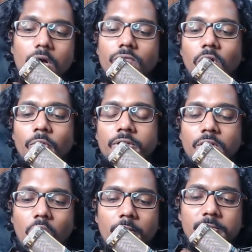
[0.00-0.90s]
Following
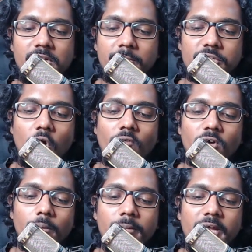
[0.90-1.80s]
the norms, he must
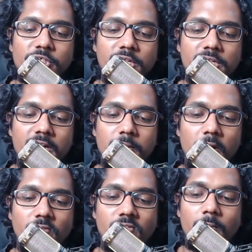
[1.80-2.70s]
offer oblations and
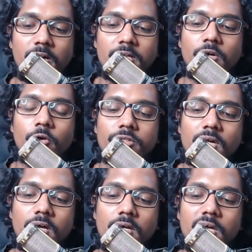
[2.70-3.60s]
perform
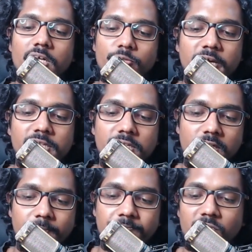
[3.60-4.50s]
Agnihotra twice a
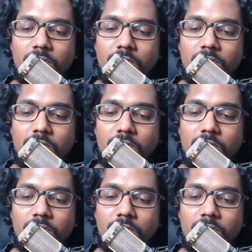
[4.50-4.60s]
day.